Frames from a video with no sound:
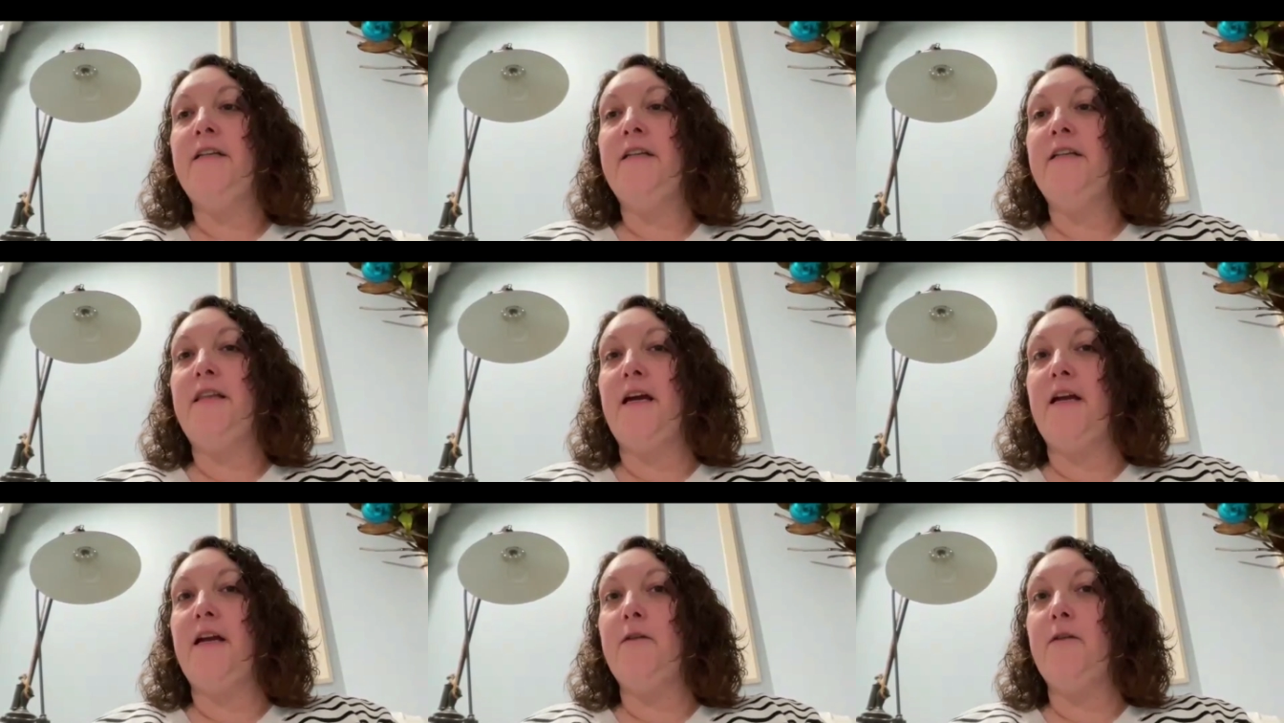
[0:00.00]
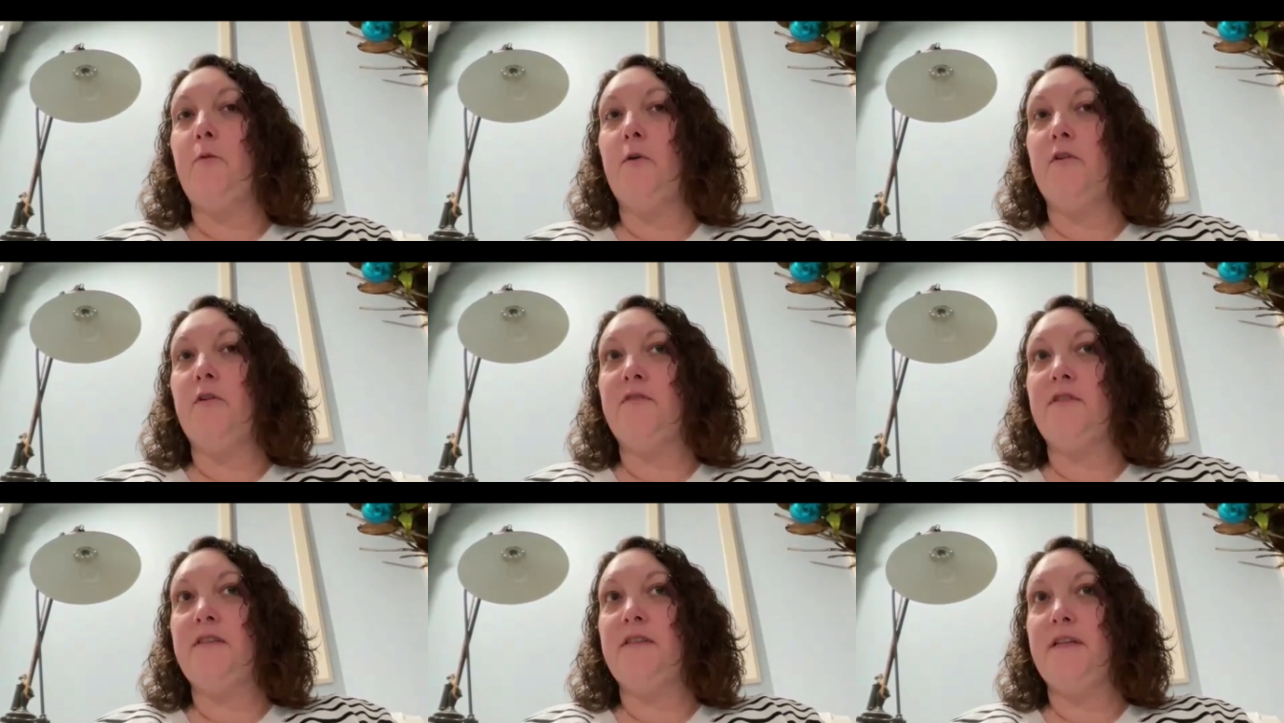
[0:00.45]
they will
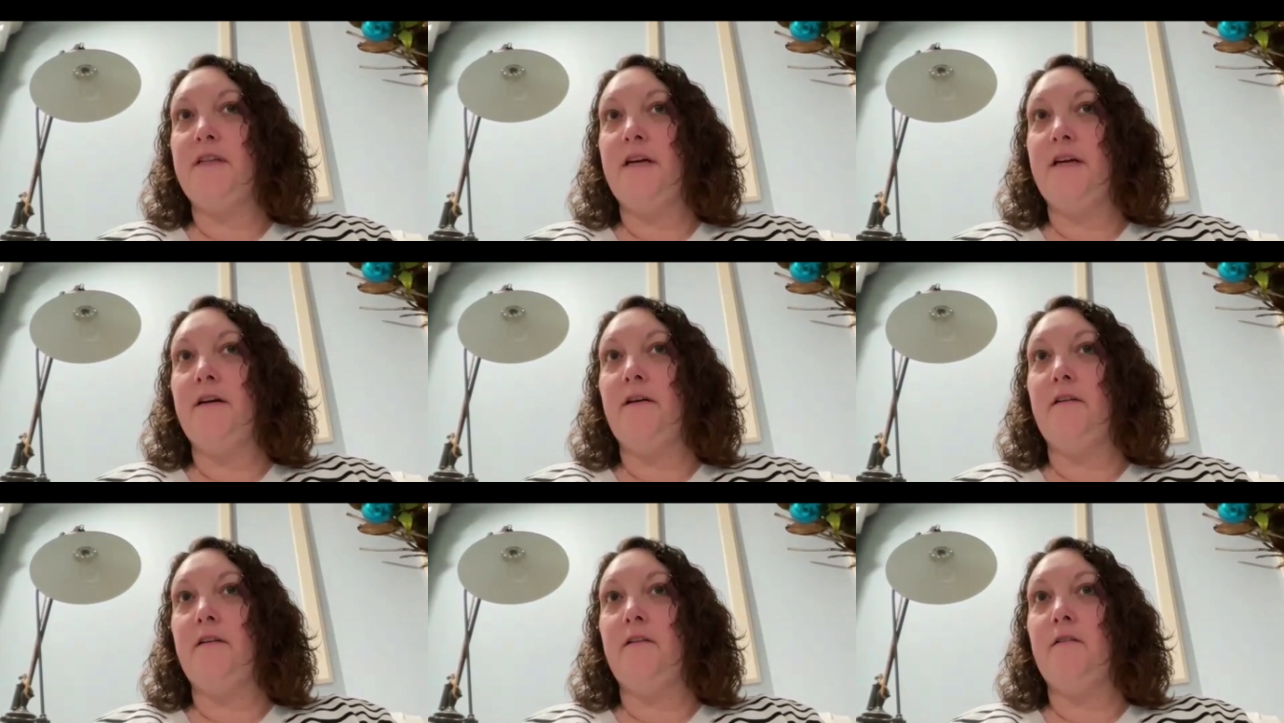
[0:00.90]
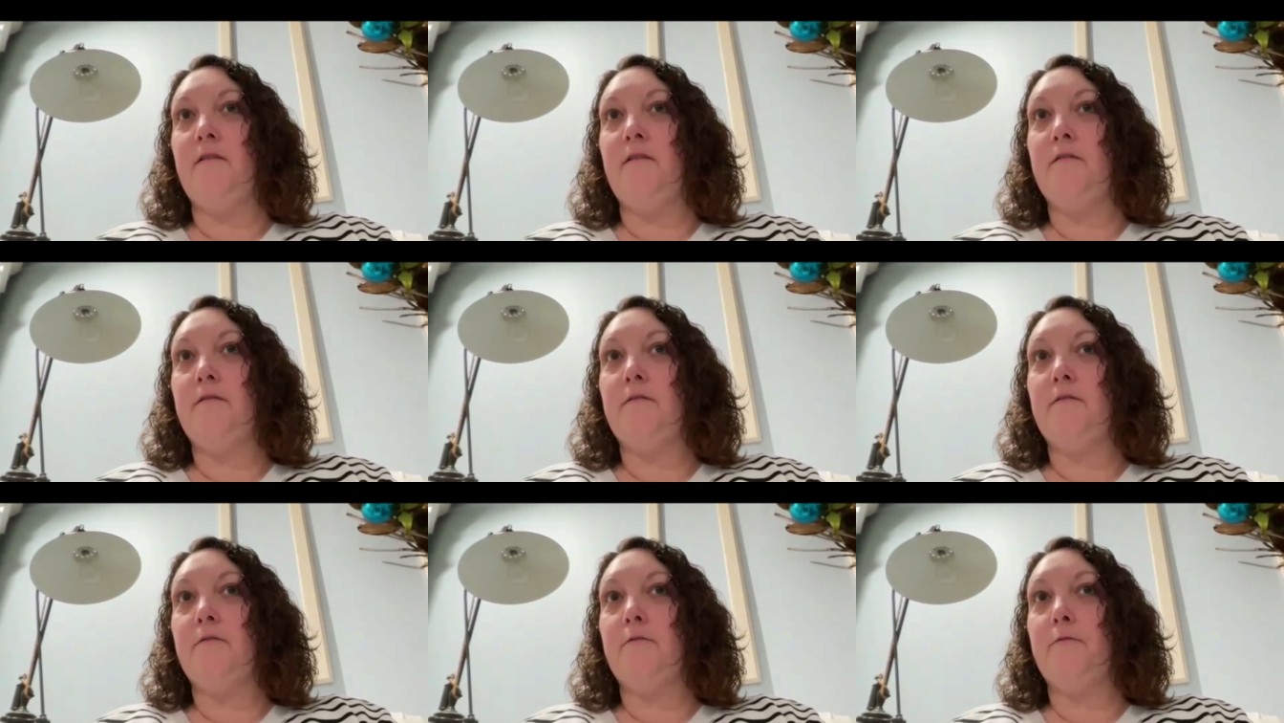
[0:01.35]
still
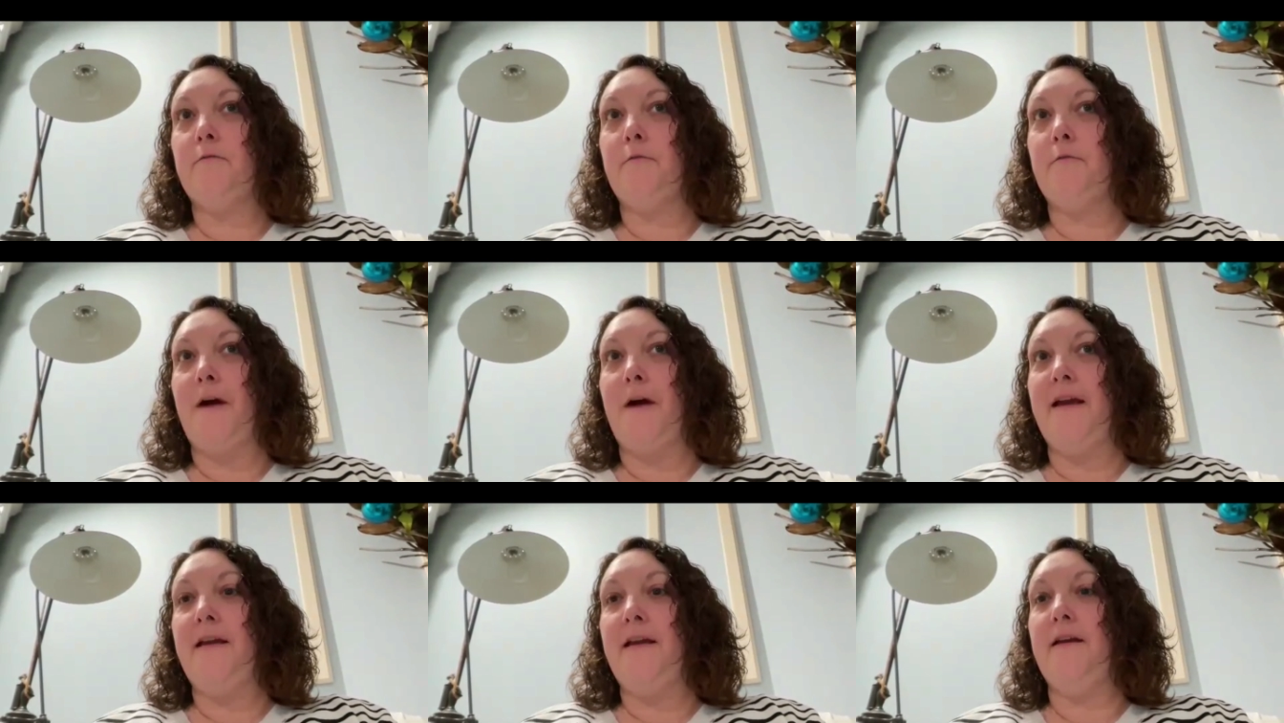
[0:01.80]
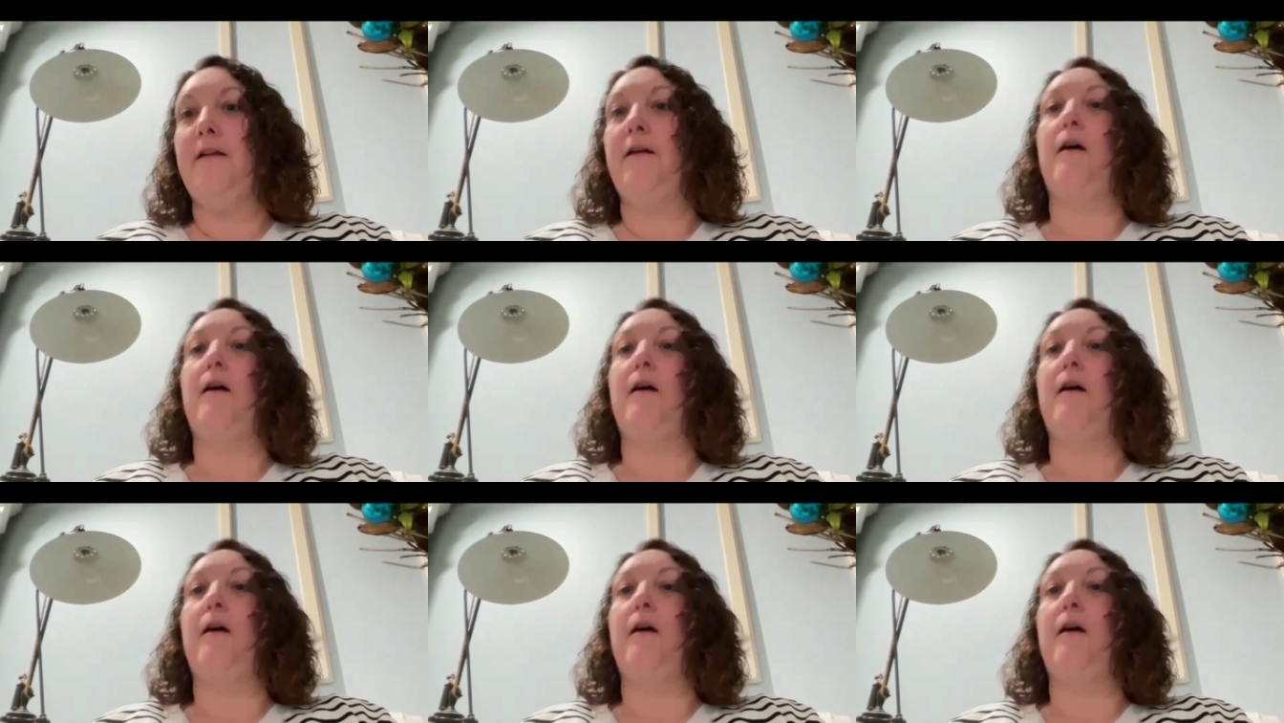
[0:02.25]
write it